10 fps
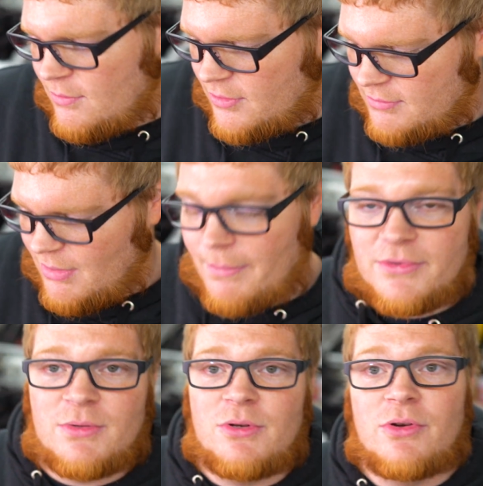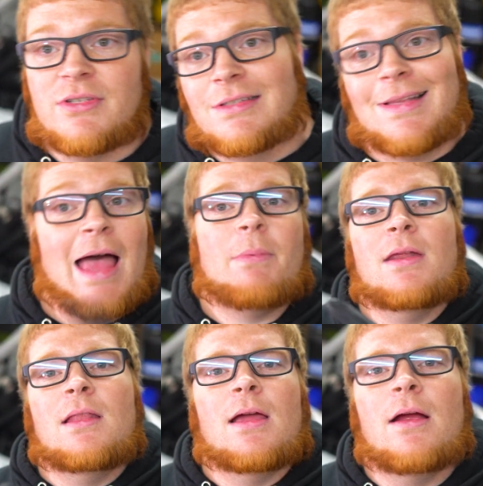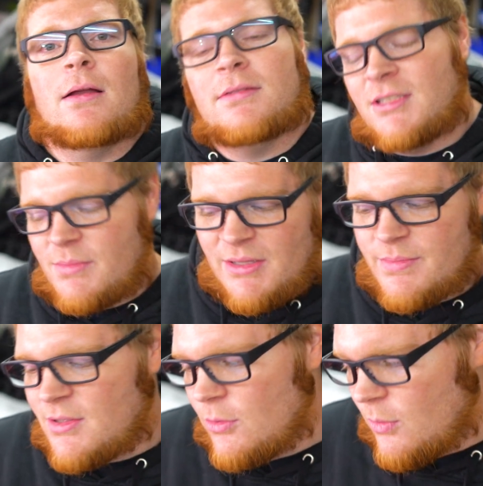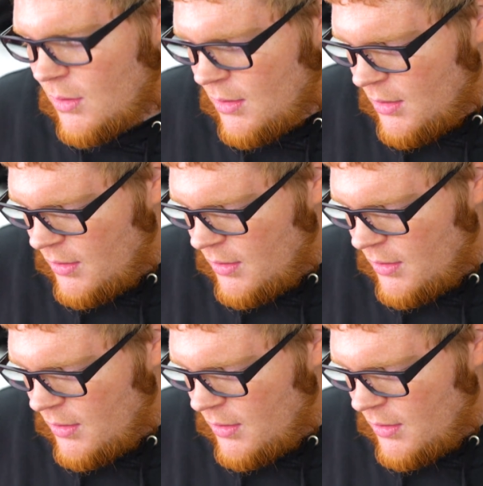Or you're probably assuming you just slap it in there and zip, zip, zoo.